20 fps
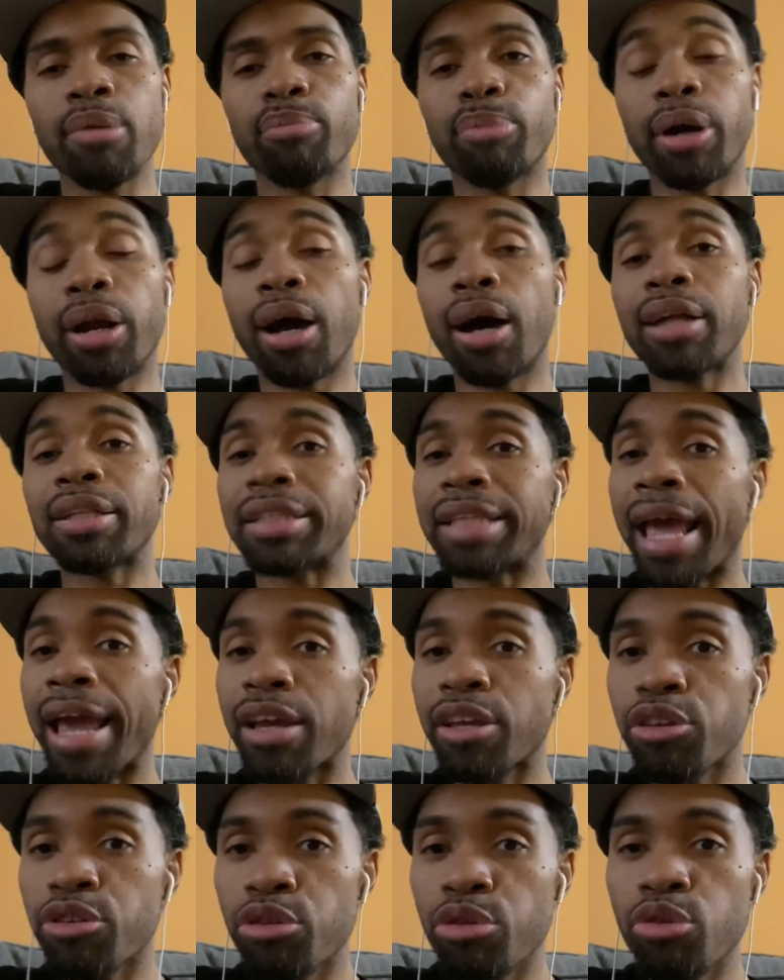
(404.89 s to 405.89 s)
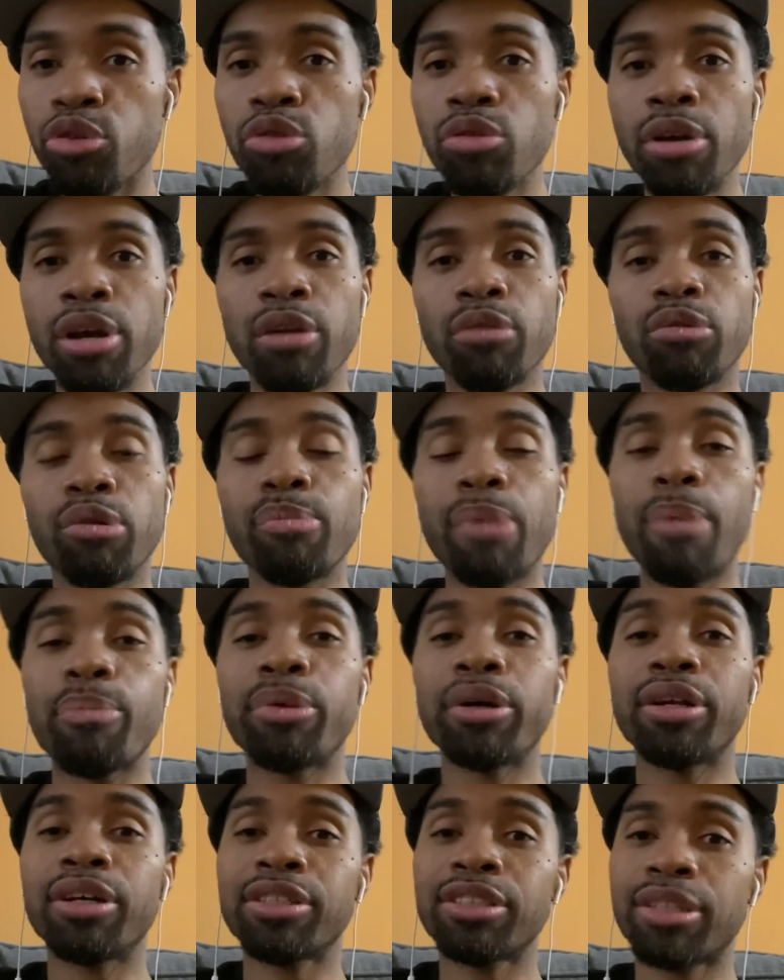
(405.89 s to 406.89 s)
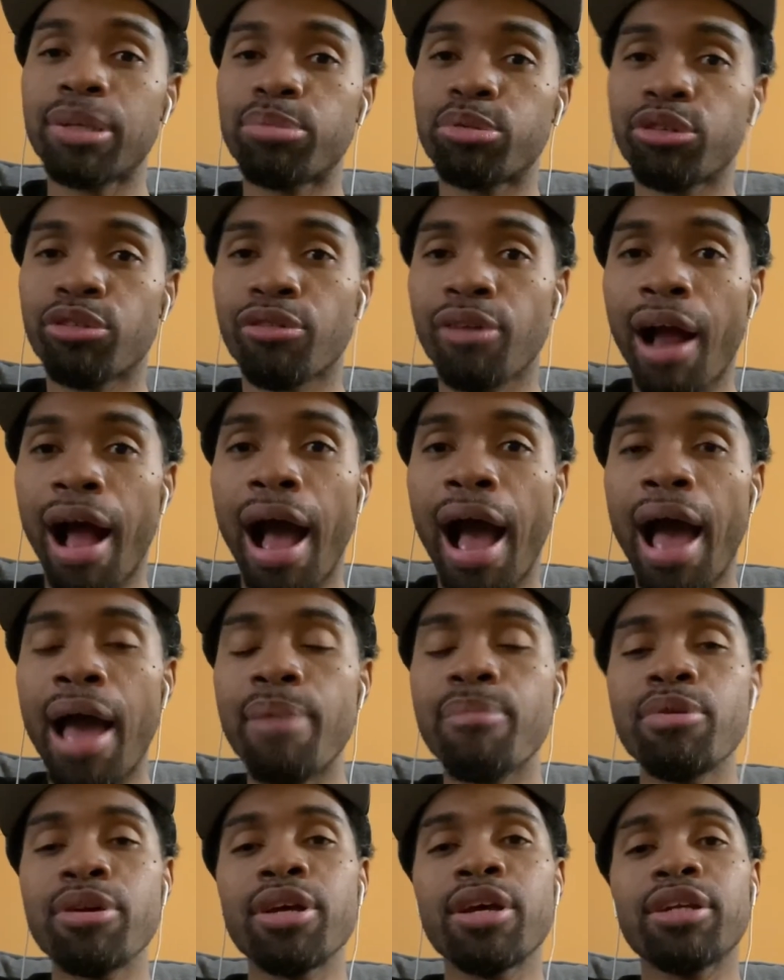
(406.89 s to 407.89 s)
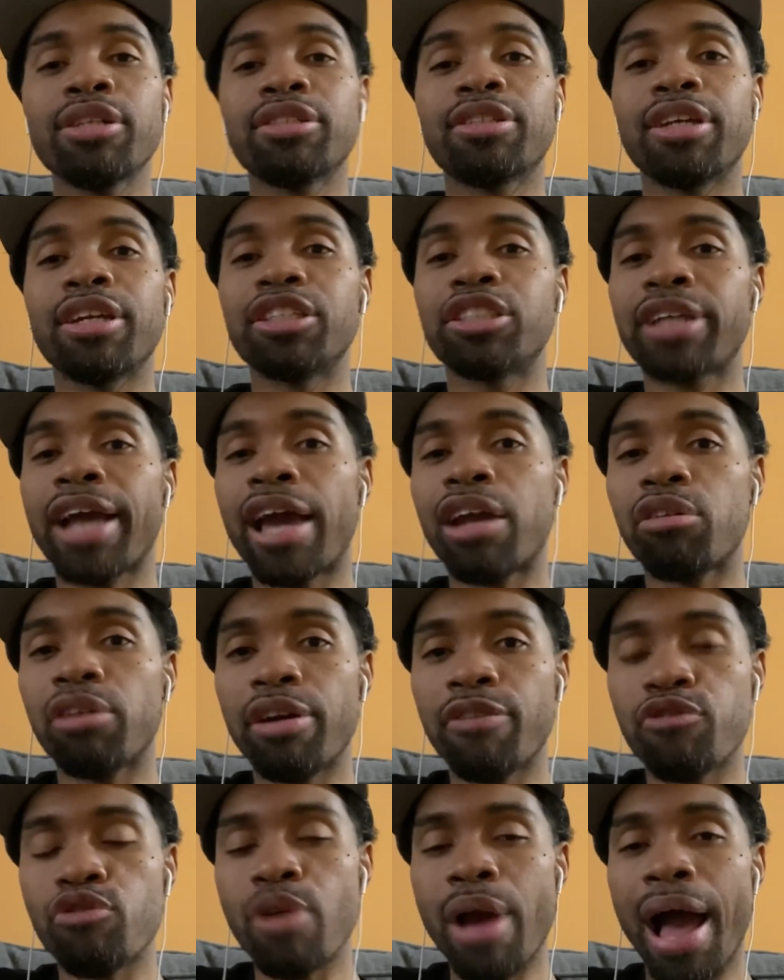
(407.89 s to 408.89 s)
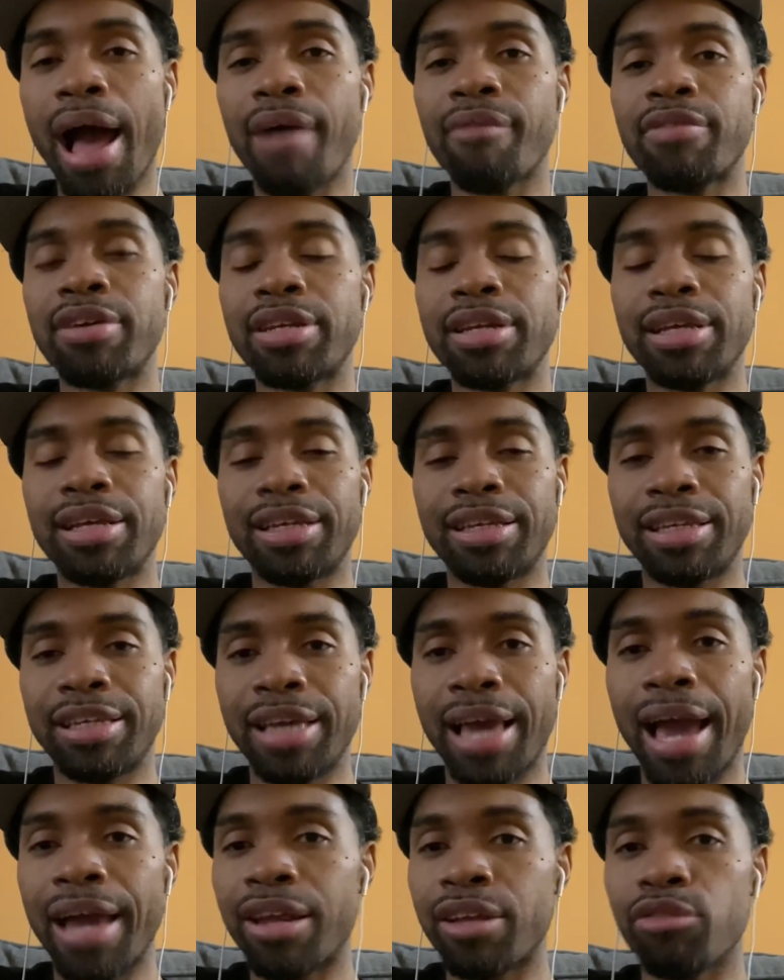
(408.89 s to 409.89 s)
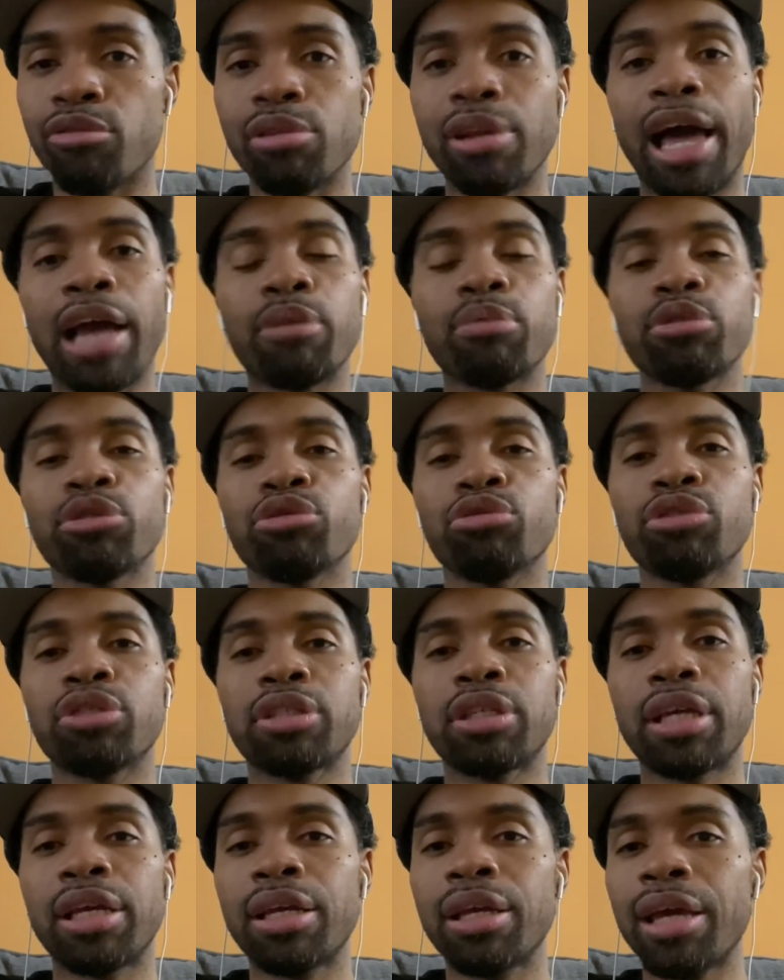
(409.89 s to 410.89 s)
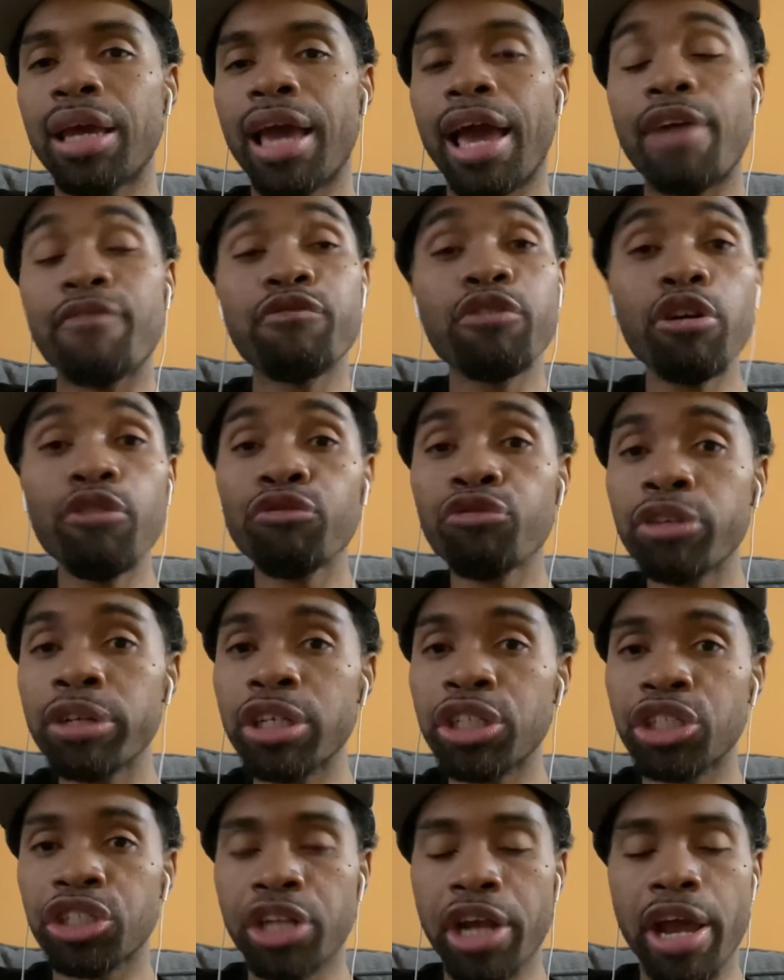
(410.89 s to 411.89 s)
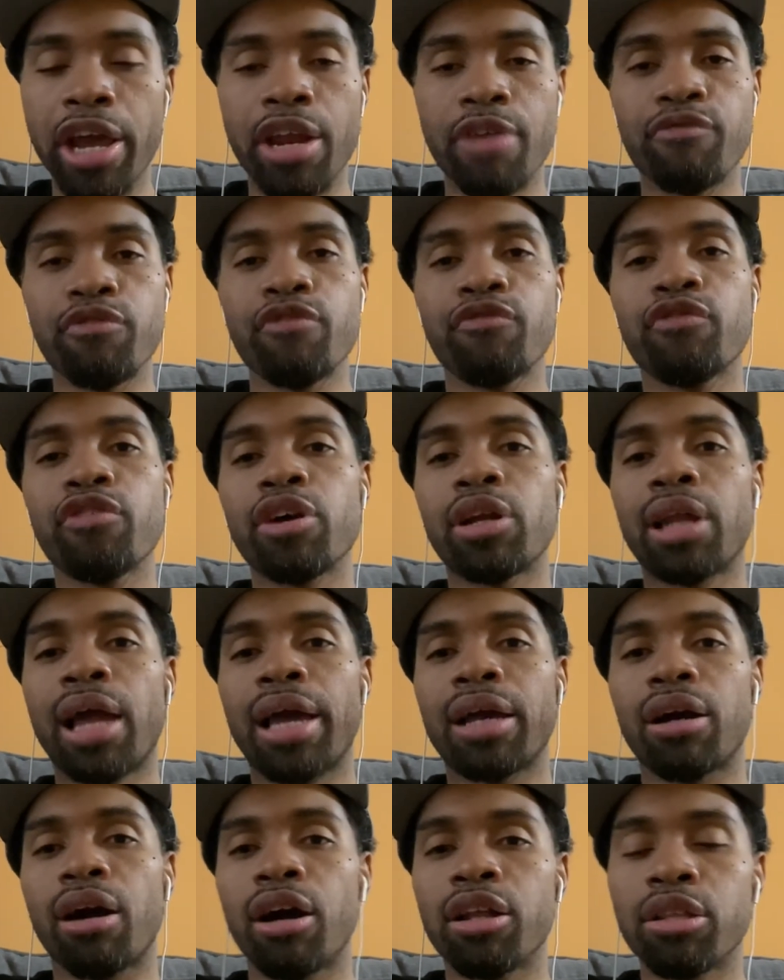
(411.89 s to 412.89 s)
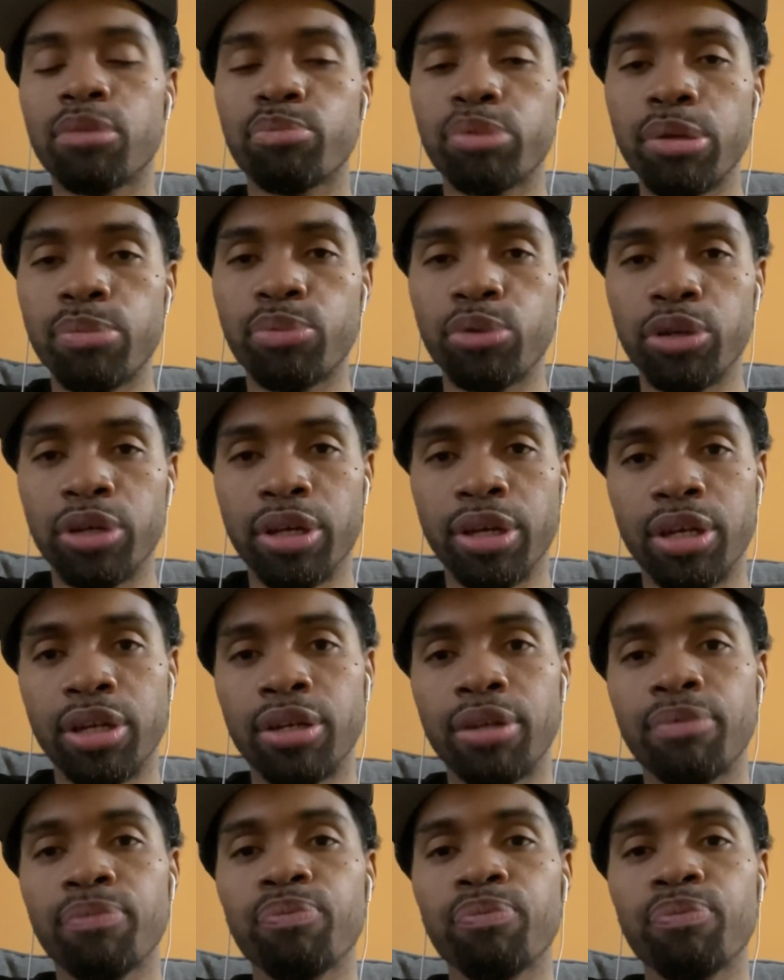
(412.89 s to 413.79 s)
But thank you. Remember to subscribe to the channel if you haven't yet and you like what you see. And feel free to share it if you feel like other people can,